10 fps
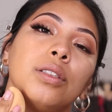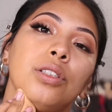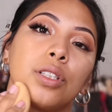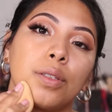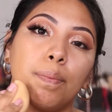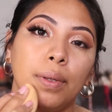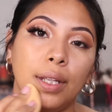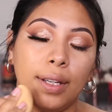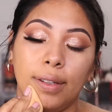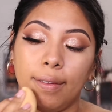just
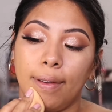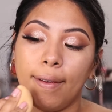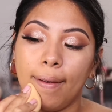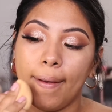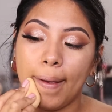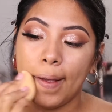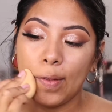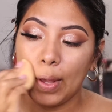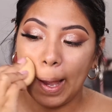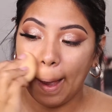blend
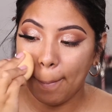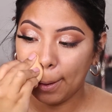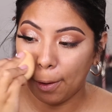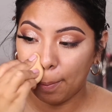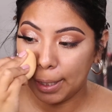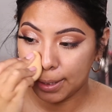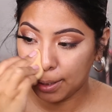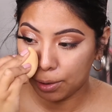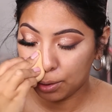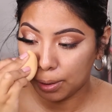and dab and go by
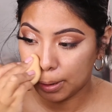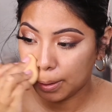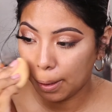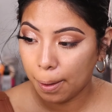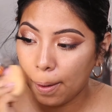sections.